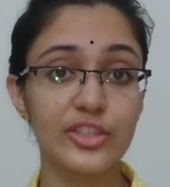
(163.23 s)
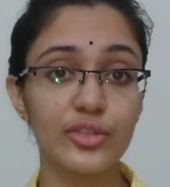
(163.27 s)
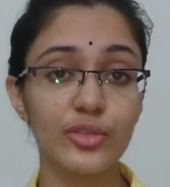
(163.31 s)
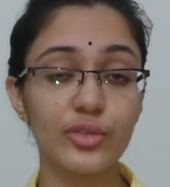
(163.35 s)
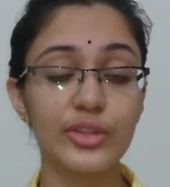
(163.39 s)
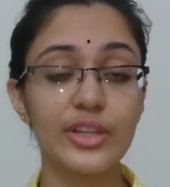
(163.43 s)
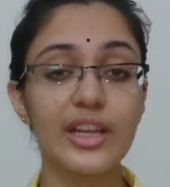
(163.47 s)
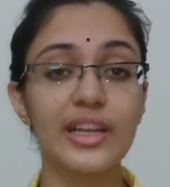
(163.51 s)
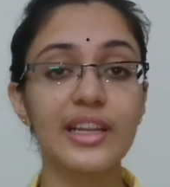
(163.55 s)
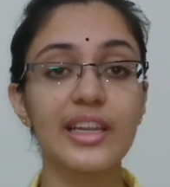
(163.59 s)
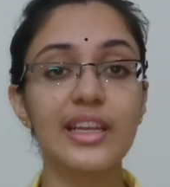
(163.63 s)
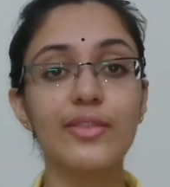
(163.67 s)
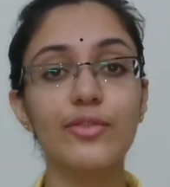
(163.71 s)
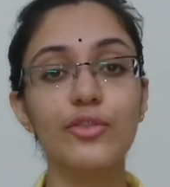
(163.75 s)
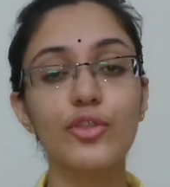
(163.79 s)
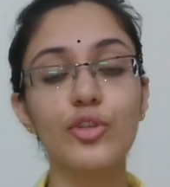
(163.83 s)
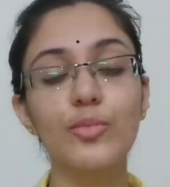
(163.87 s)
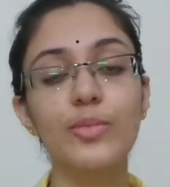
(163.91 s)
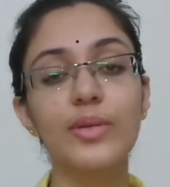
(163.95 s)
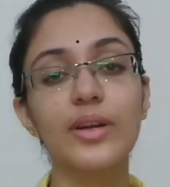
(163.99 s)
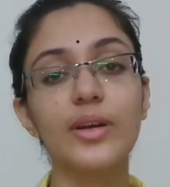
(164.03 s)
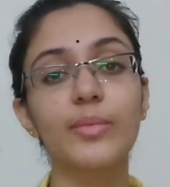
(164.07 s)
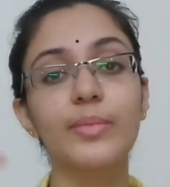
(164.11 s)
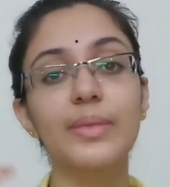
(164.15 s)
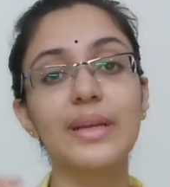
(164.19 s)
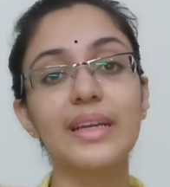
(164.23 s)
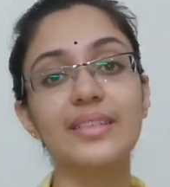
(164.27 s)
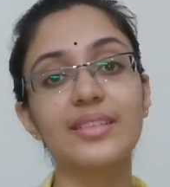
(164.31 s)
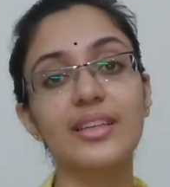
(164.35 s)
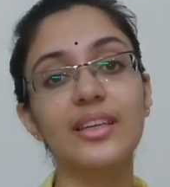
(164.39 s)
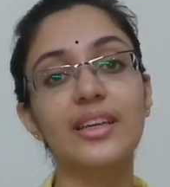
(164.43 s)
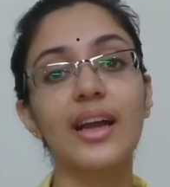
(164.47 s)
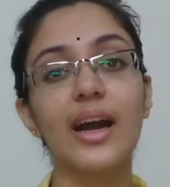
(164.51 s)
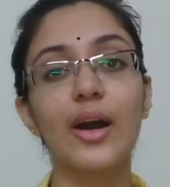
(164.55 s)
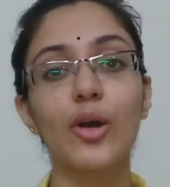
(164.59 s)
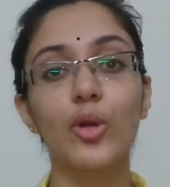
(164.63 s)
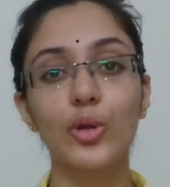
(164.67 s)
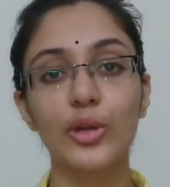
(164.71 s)
So they'll give you a
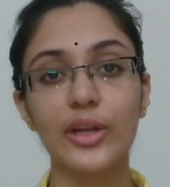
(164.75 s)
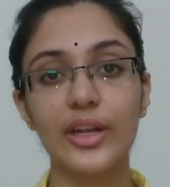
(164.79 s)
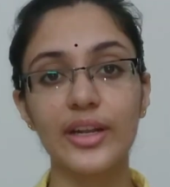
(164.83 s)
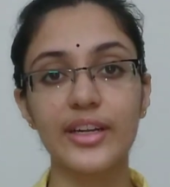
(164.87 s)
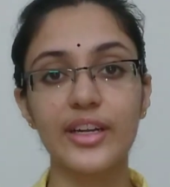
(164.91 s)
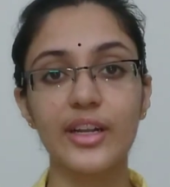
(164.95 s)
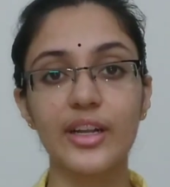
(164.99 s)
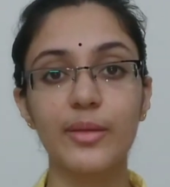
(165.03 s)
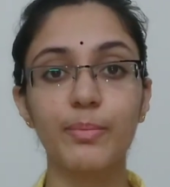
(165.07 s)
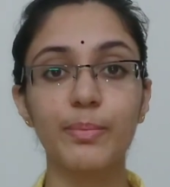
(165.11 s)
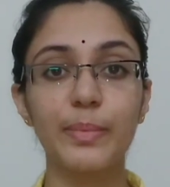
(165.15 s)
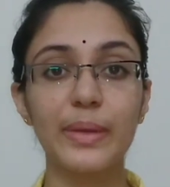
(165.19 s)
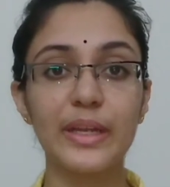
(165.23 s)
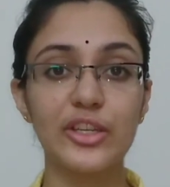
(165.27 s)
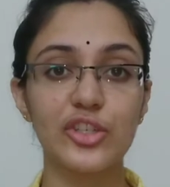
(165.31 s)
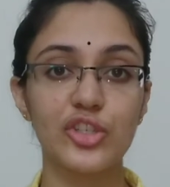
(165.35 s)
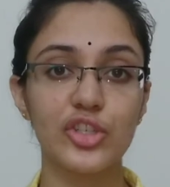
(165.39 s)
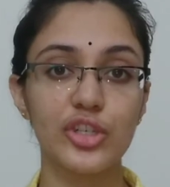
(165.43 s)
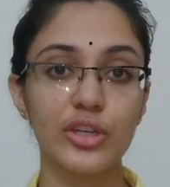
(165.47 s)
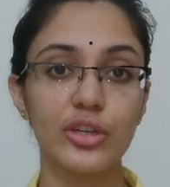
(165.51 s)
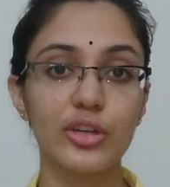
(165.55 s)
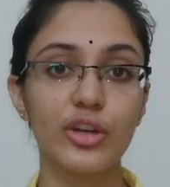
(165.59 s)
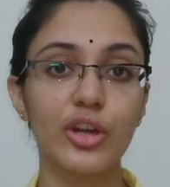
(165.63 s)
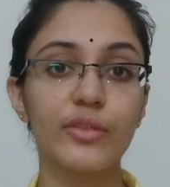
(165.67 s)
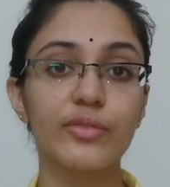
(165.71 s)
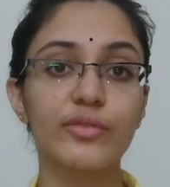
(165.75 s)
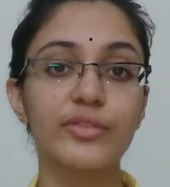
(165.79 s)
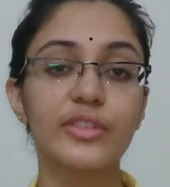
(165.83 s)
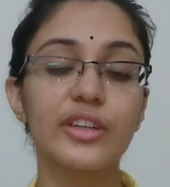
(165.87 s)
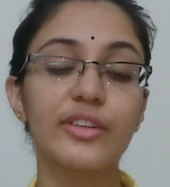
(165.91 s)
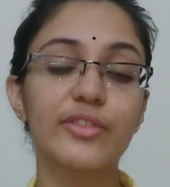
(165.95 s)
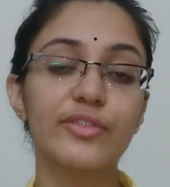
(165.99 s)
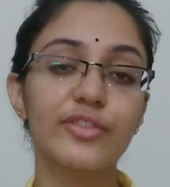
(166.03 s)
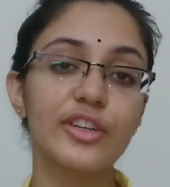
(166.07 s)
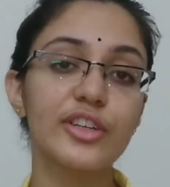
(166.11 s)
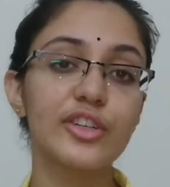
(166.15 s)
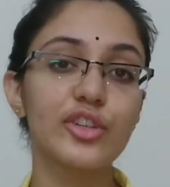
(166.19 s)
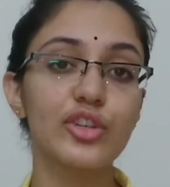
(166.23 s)
basic outline and a picture of
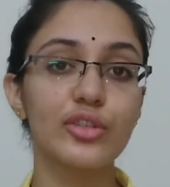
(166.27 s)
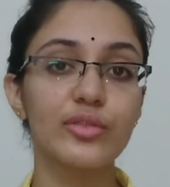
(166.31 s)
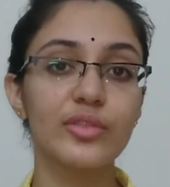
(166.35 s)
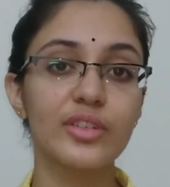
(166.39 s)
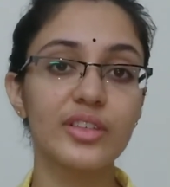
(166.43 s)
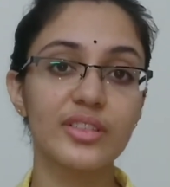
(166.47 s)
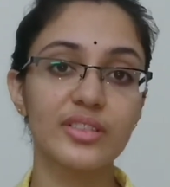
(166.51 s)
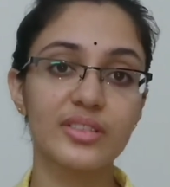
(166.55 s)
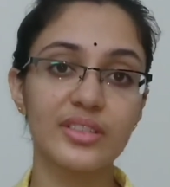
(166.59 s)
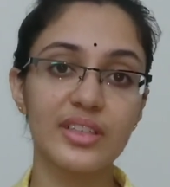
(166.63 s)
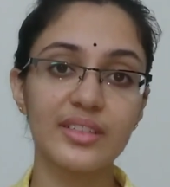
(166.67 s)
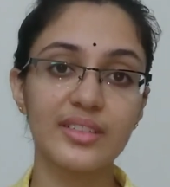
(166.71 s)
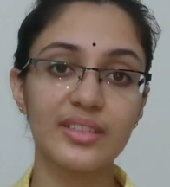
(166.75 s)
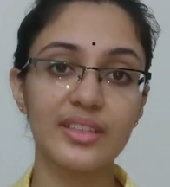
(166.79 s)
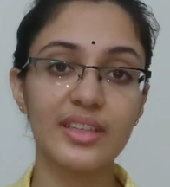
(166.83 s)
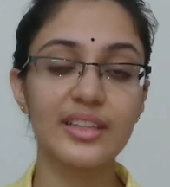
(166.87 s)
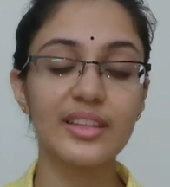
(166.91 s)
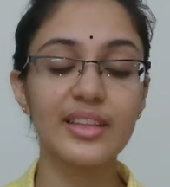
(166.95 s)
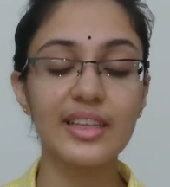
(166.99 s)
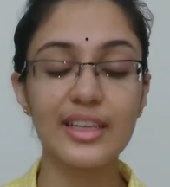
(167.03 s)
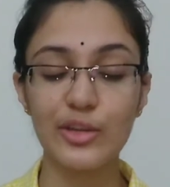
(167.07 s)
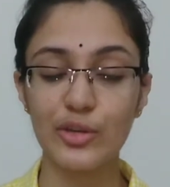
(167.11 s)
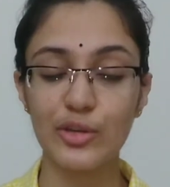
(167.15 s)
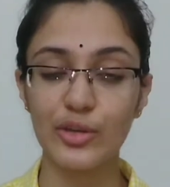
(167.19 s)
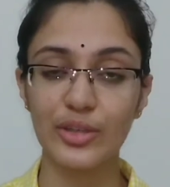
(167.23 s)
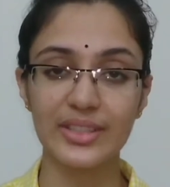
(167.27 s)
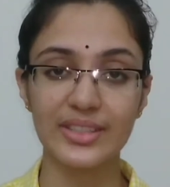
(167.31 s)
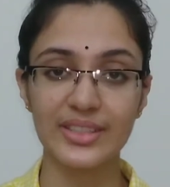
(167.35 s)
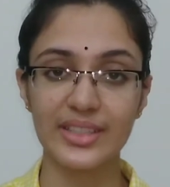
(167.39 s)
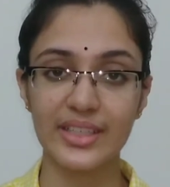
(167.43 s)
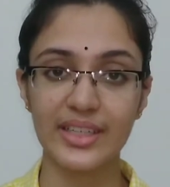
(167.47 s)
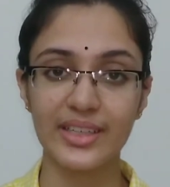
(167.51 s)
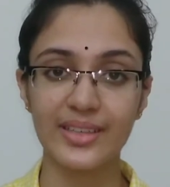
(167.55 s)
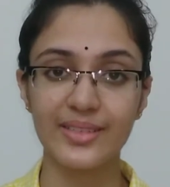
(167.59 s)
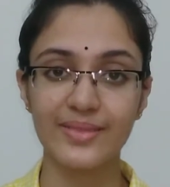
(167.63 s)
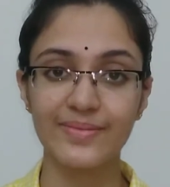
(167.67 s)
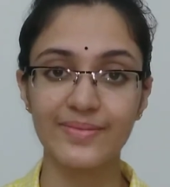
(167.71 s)
different universities in the USA.